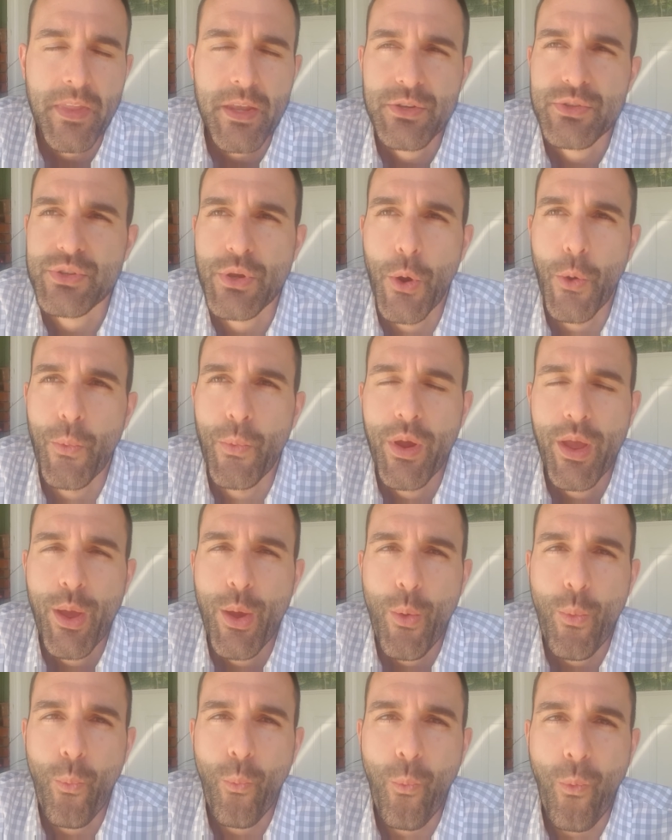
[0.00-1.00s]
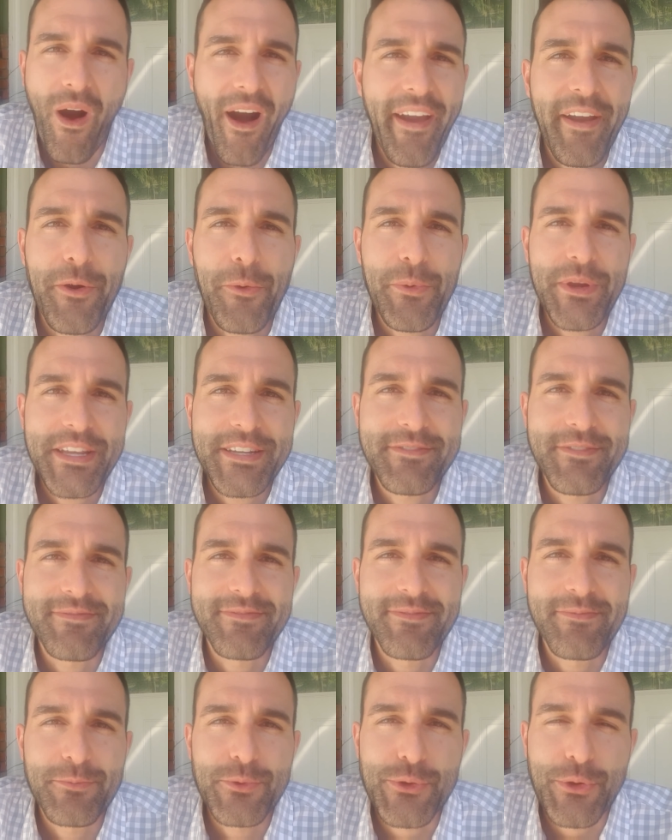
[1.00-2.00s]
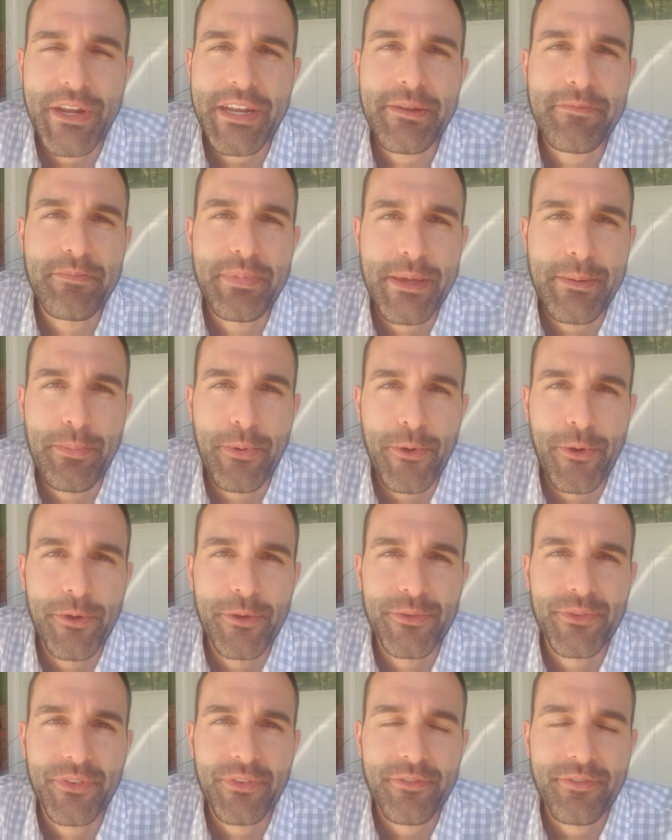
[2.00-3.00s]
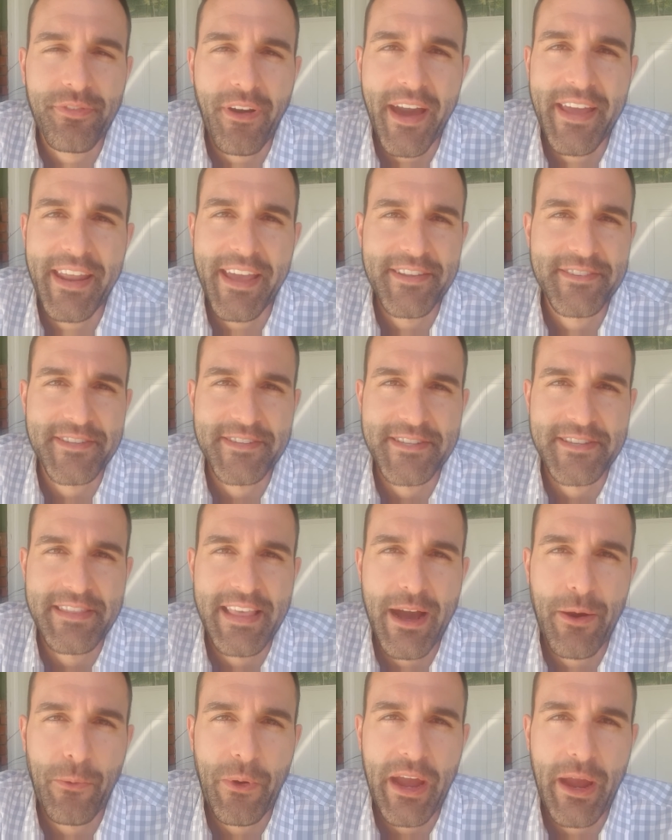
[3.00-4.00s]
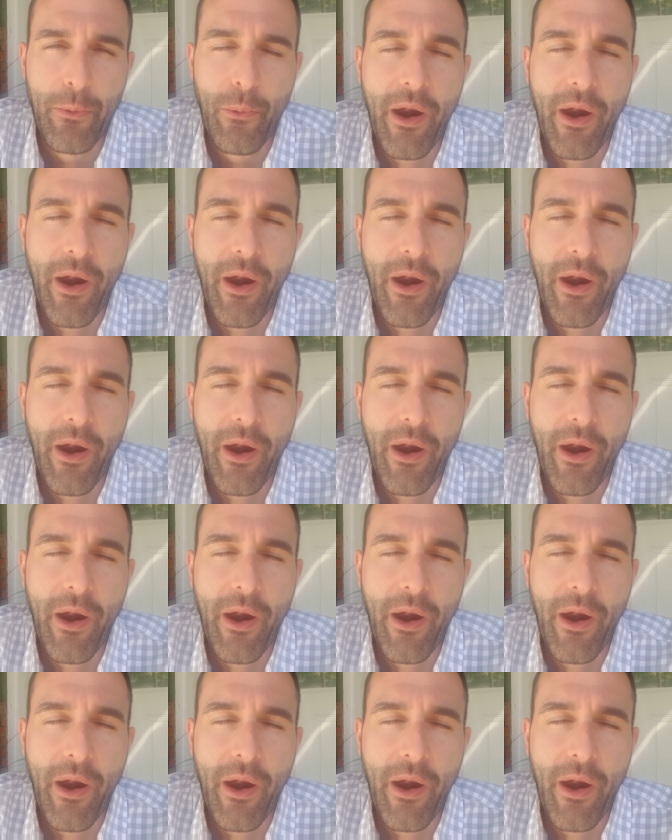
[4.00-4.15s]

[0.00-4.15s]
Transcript: So why are we treating people's finances in that way?